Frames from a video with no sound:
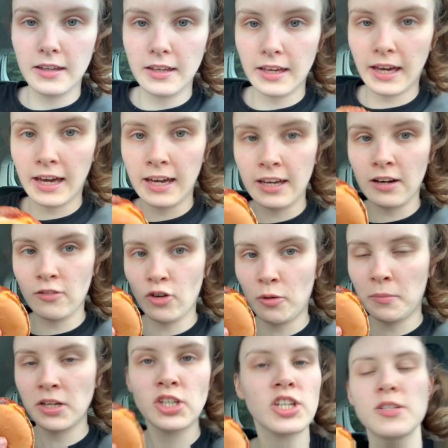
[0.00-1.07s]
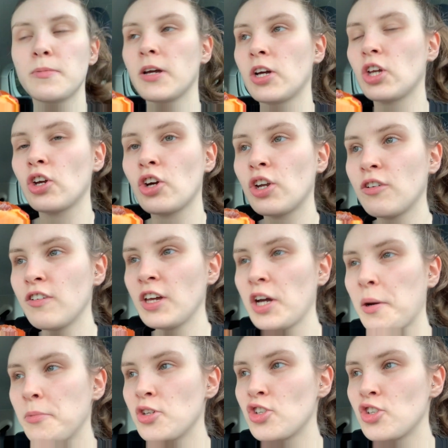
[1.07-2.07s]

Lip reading: Okay, I've got my cheeseburger. You're going to think I'm